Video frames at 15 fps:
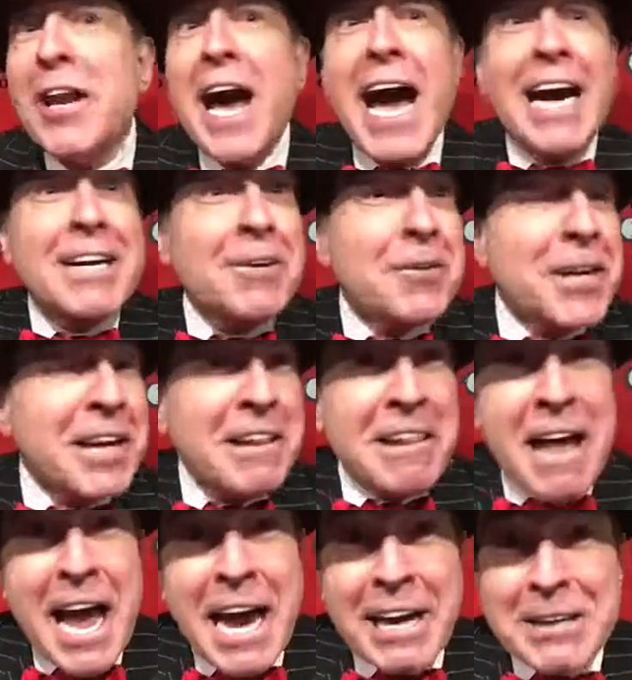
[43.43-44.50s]
not going to
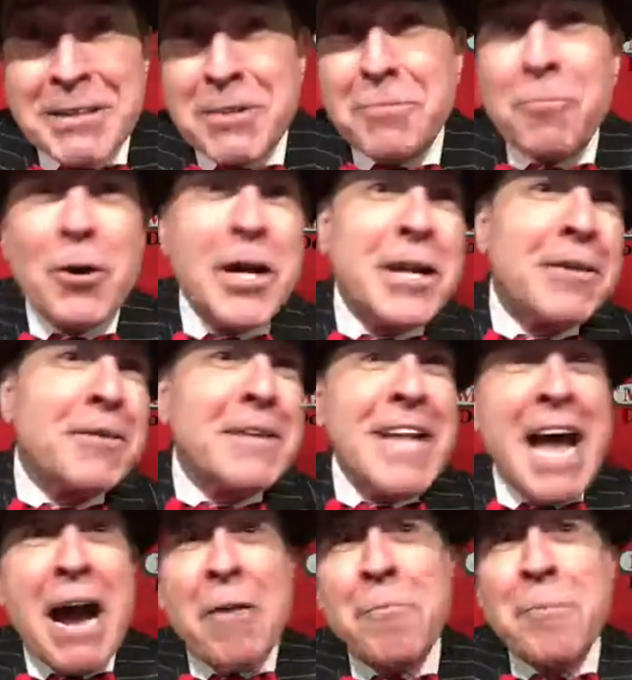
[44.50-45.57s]
like what is
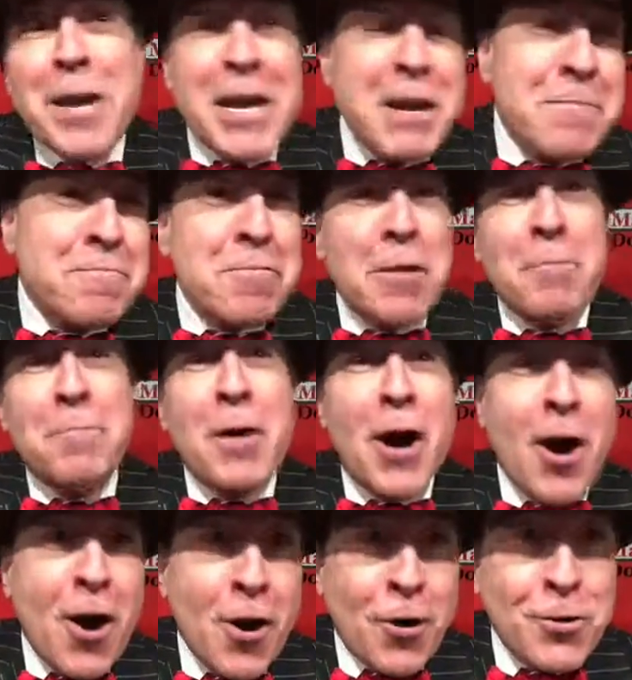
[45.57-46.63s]
now being
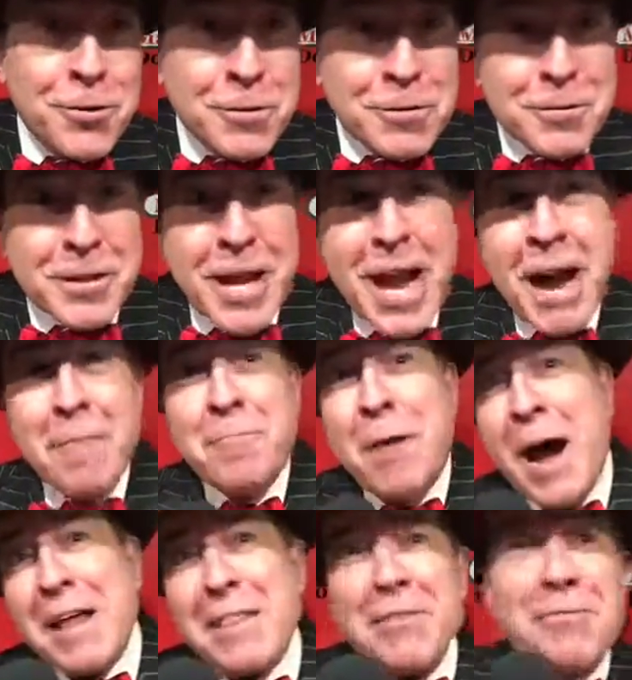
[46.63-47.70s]
proposed
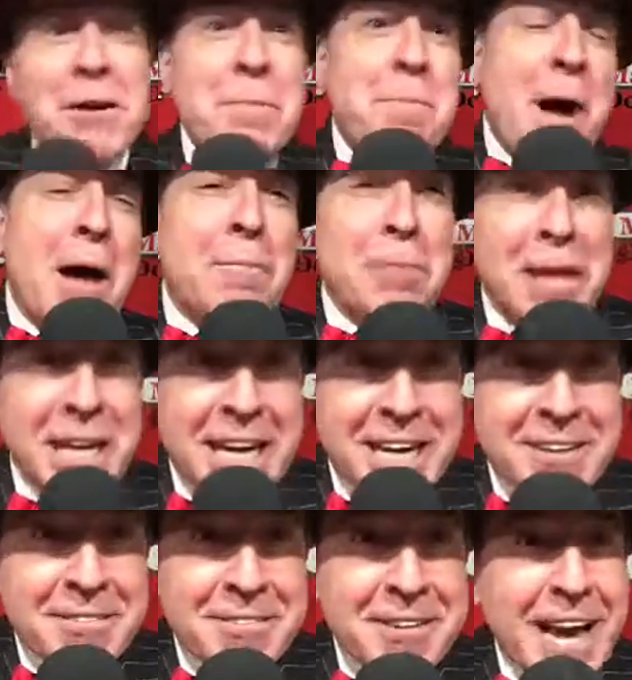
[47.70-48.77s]
by the
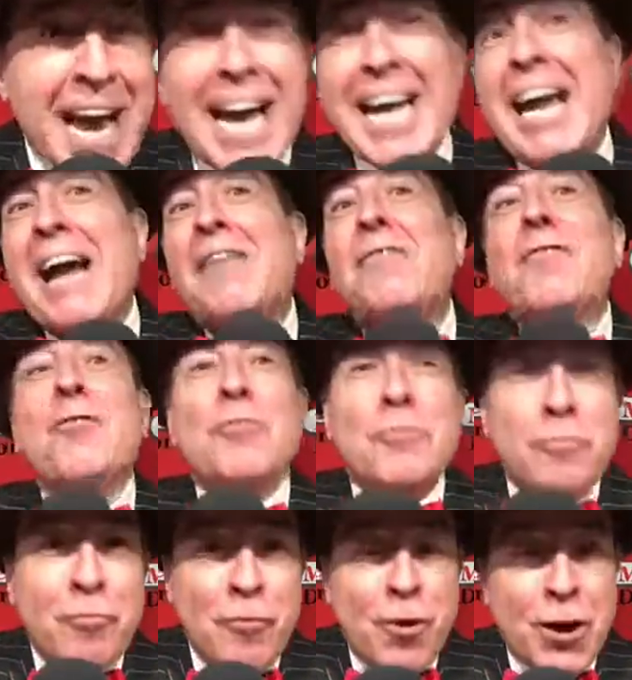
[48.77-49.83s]
Republicans. I got news
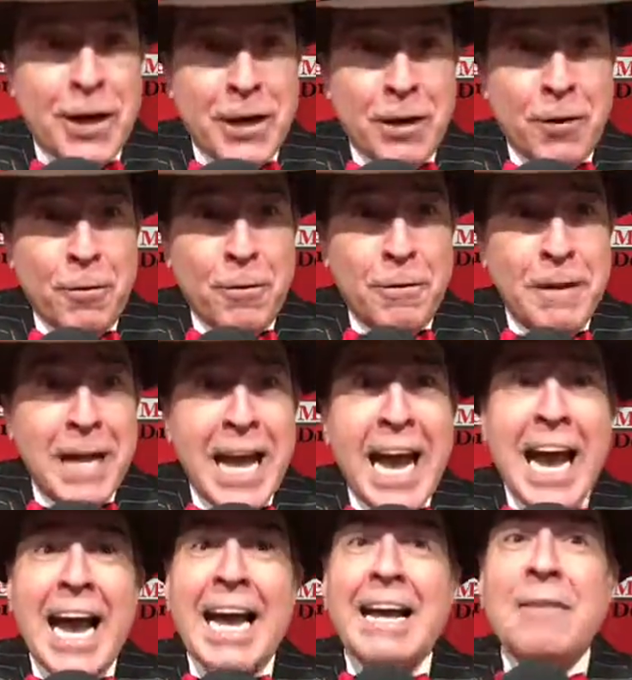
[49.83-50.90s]
for you.
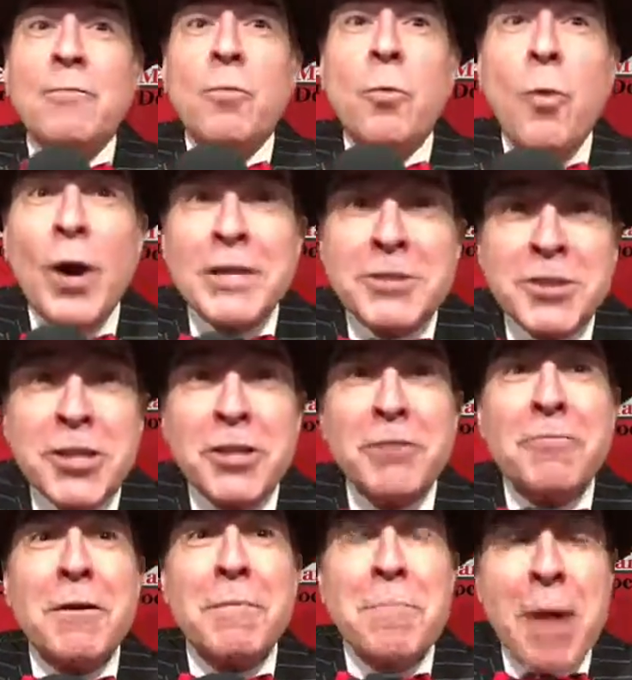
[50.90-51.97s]
And what should
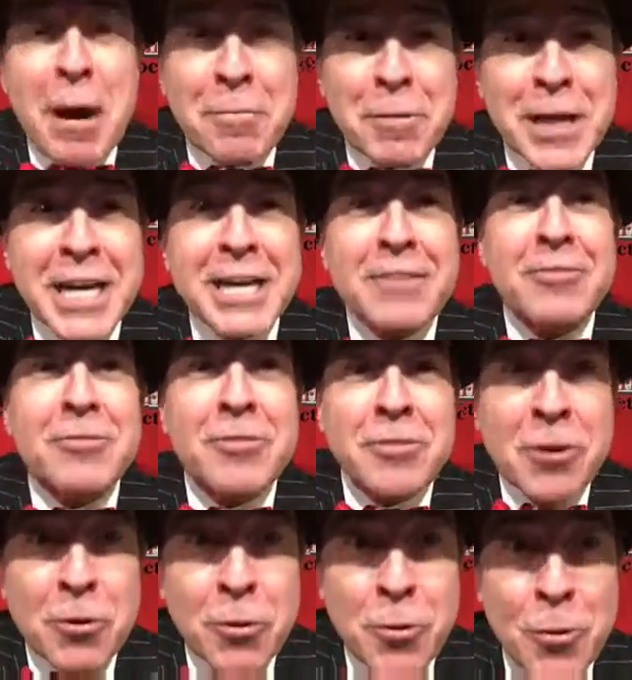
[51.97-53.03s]
the Republicans
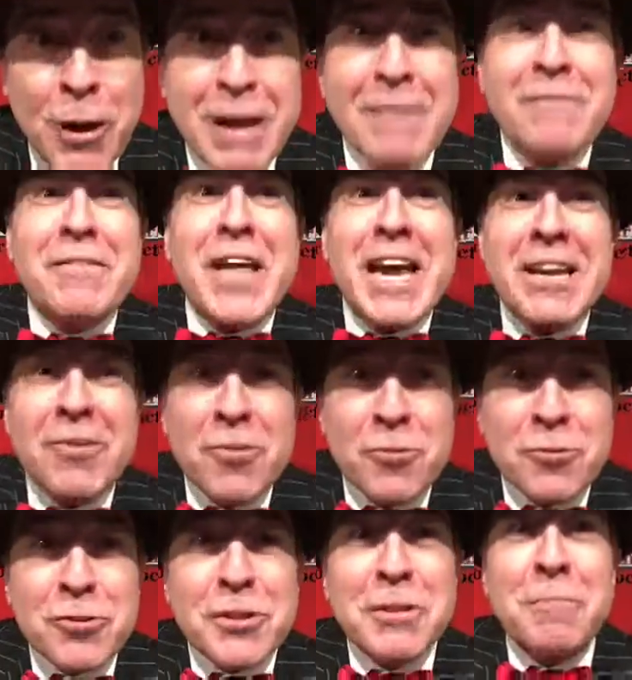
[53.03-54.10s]
do if they
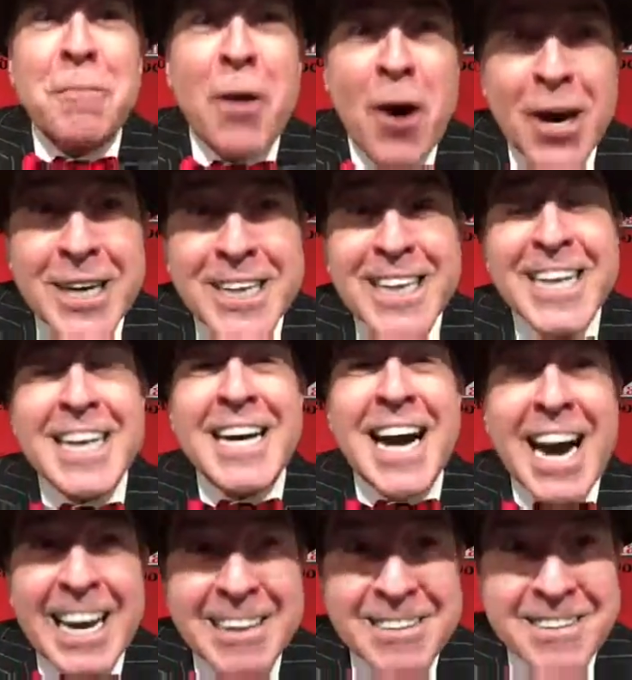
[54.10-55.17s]
use the marketing
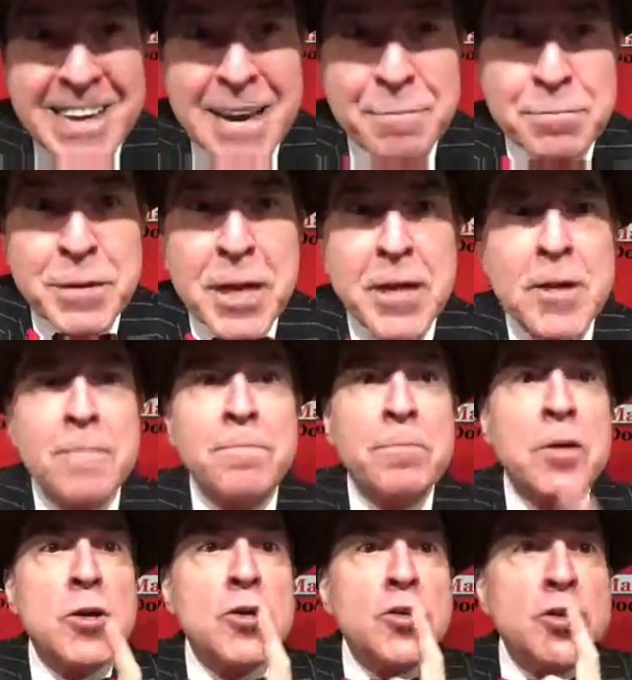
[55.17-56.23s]
concept?
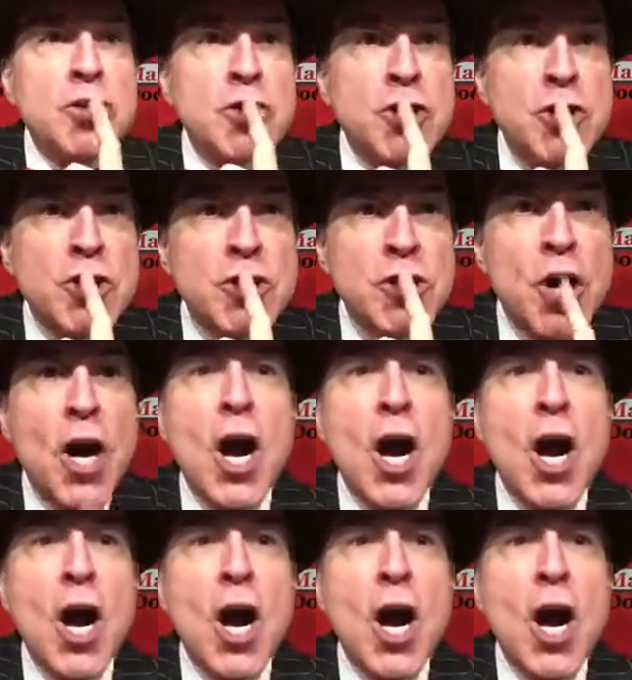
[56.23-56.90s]
Shh.